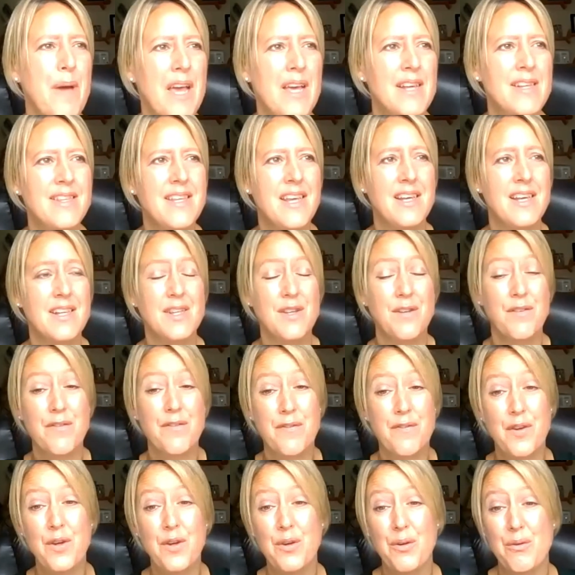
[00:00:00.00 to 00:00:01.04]
of the basics of
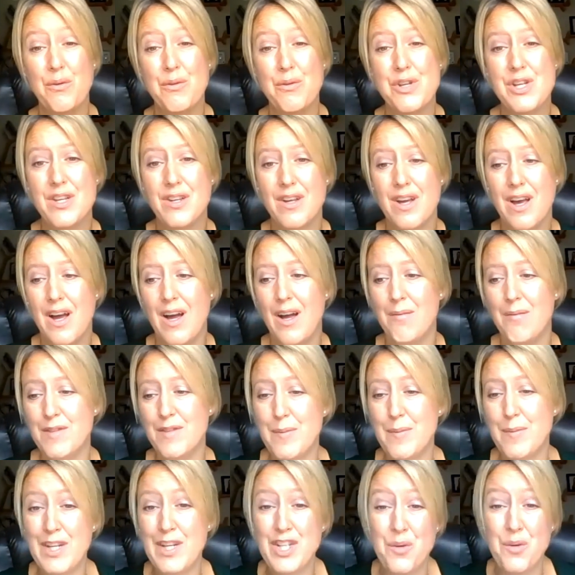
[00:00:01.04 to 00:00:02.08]
food, um,
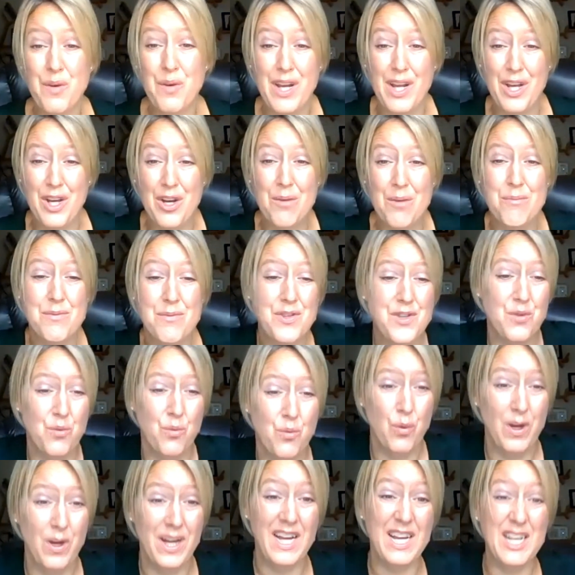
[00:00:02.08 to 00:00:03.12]
especially when it comes
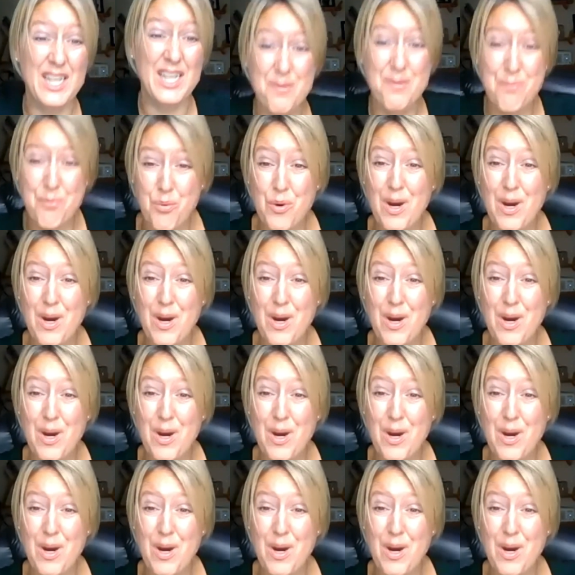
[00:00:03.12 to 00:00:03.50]
to wheat,